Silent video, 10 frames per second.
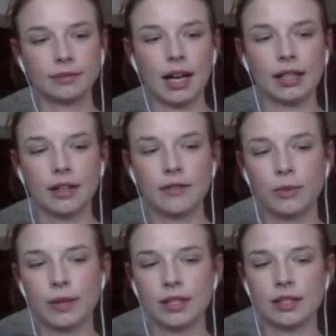I love the
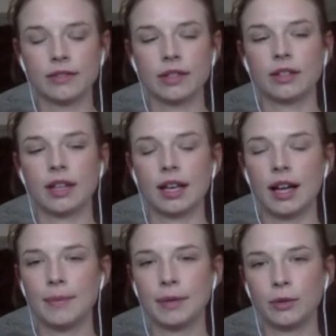ones of they're like,
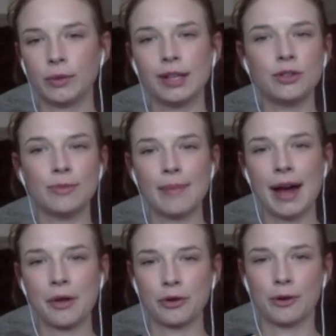I'm gonna redo my
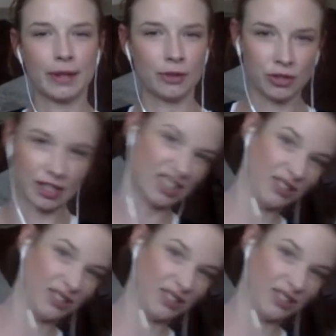bathroom, and they're just like